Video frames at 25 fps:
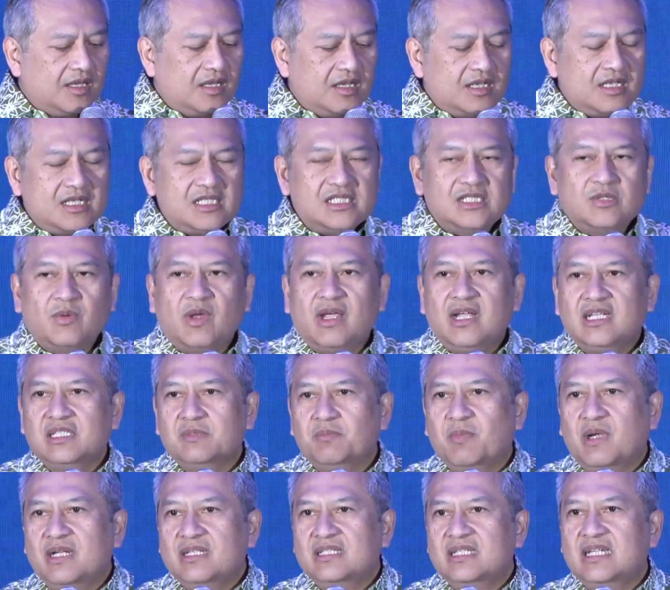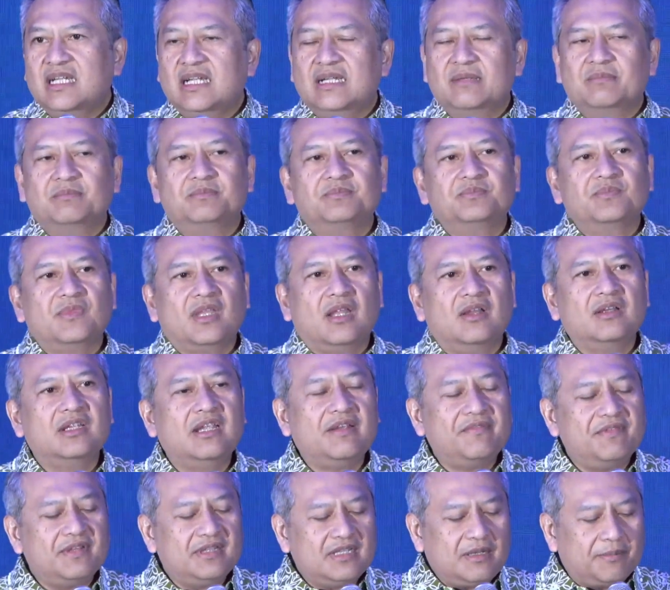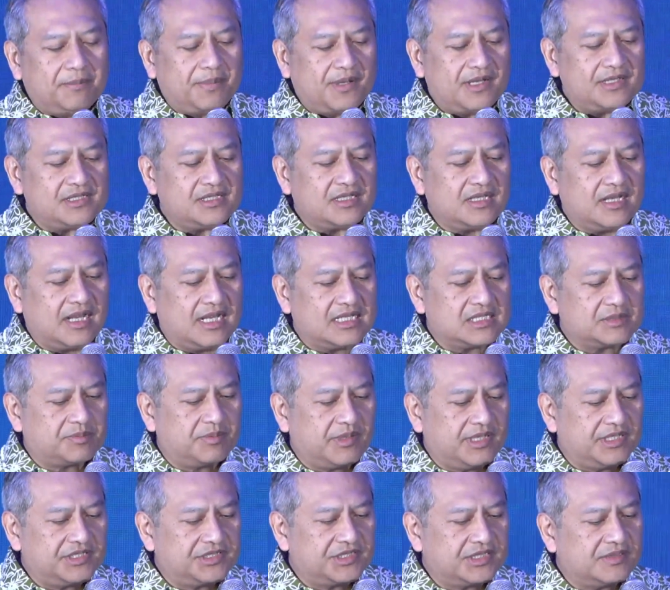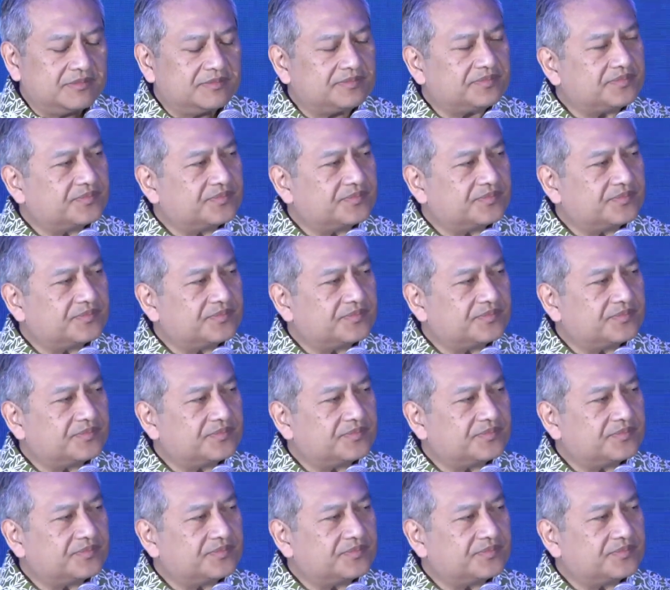So I asked my team, now given their personal aspiration,